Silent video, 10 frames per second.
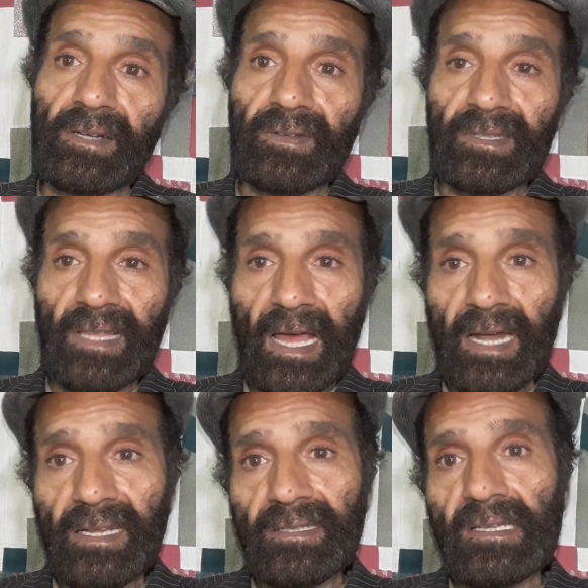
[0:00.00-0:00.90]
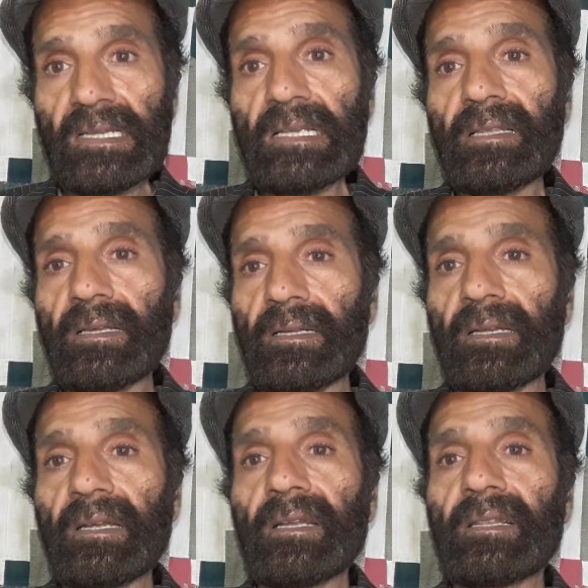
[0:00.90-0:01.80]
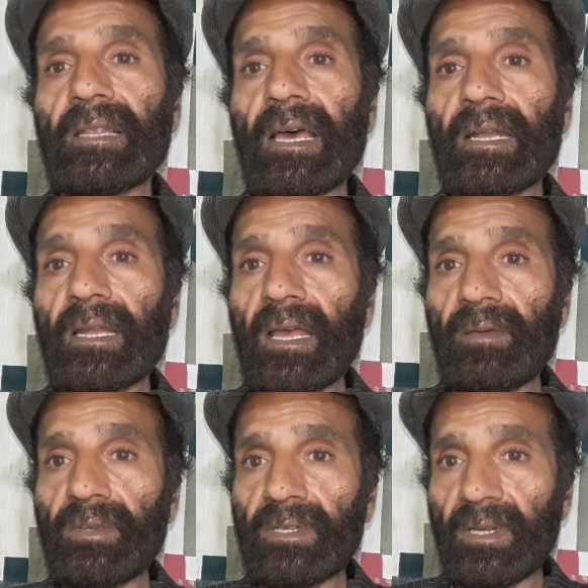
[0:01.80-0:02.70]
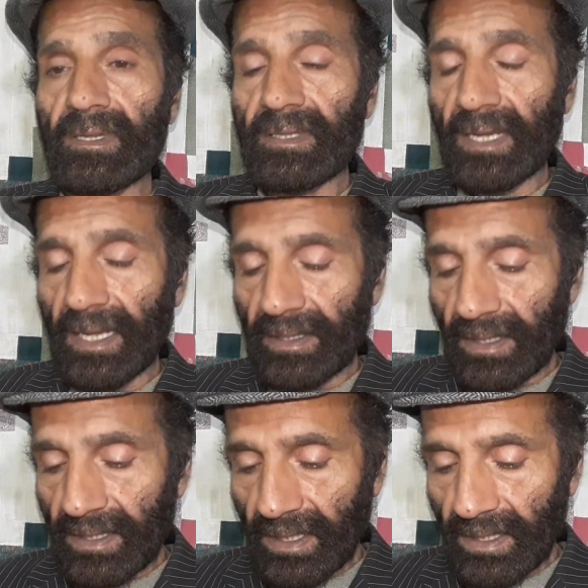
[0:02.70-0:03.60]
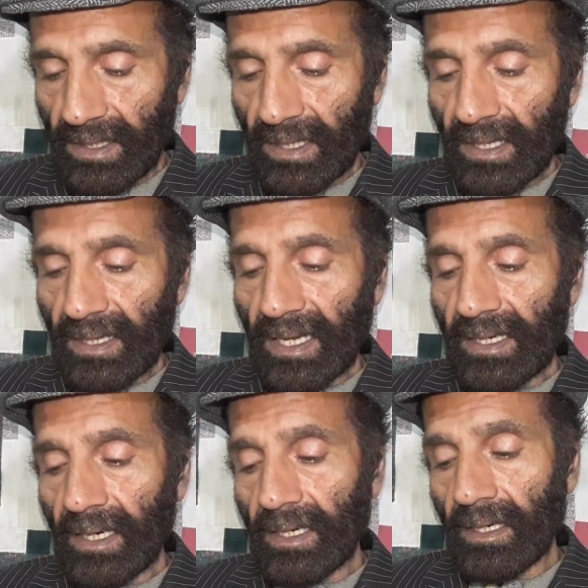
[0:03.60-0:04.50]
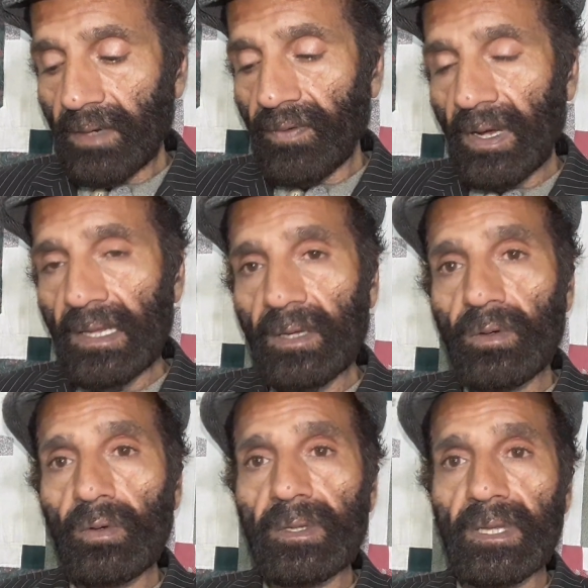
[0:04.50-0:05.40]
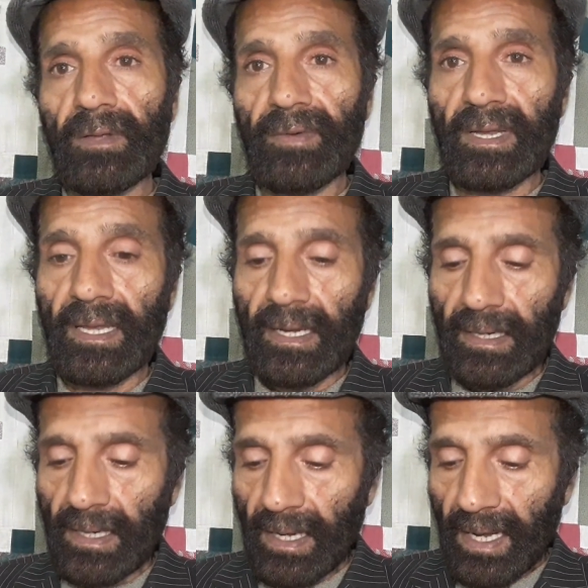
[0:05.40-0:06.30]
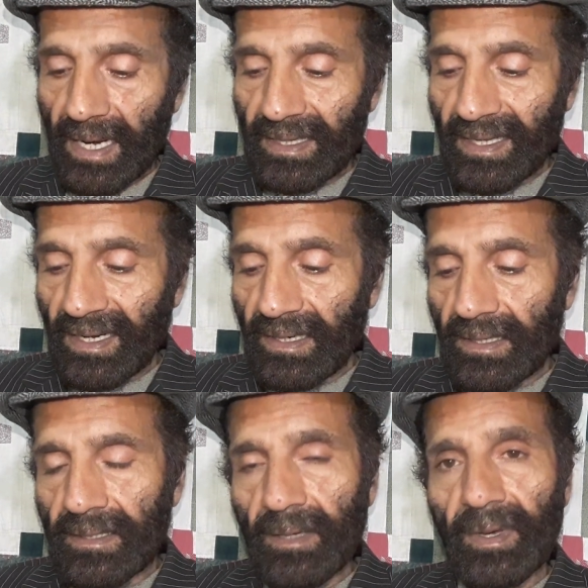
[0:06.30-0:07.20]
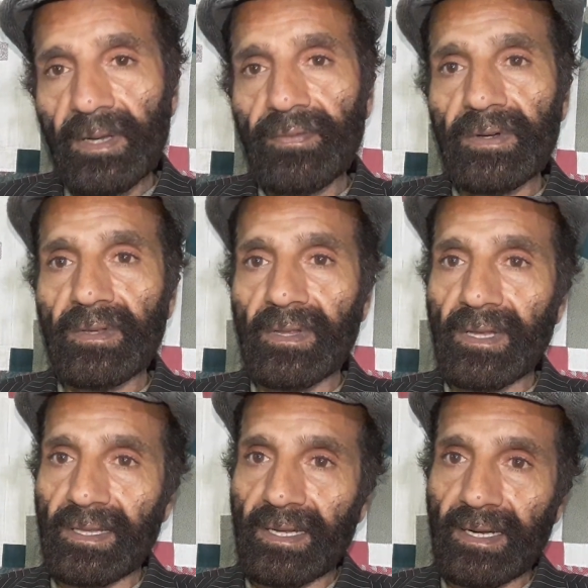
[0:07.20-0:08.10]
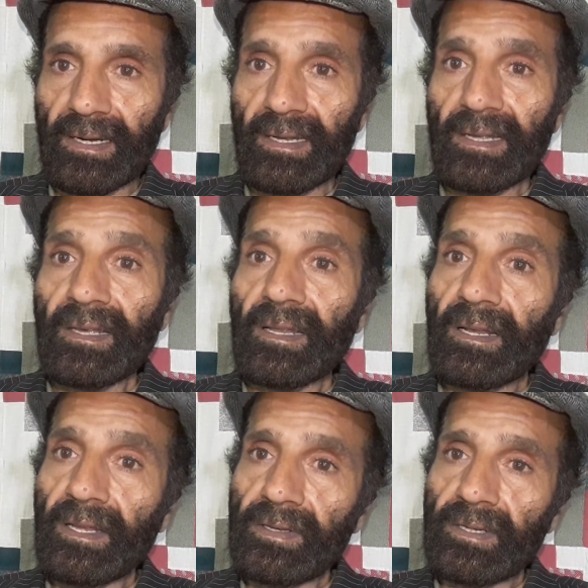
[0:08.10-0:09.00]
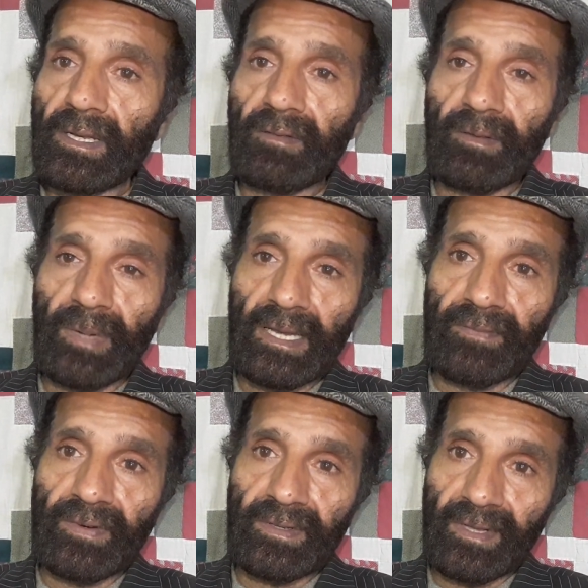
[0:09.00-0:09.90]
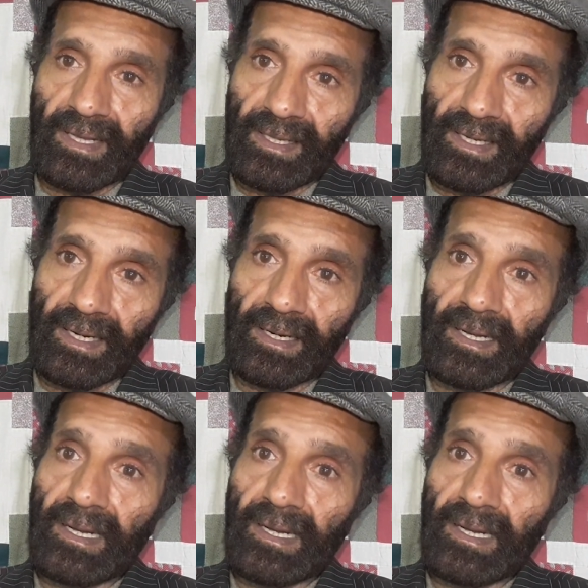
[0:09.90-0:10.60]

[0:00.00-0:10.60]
So that is the reason that Amy Schillinger has written that identify the goals on the one hand and then list the benefits on the other hand. Listing of the benefits on the other hand.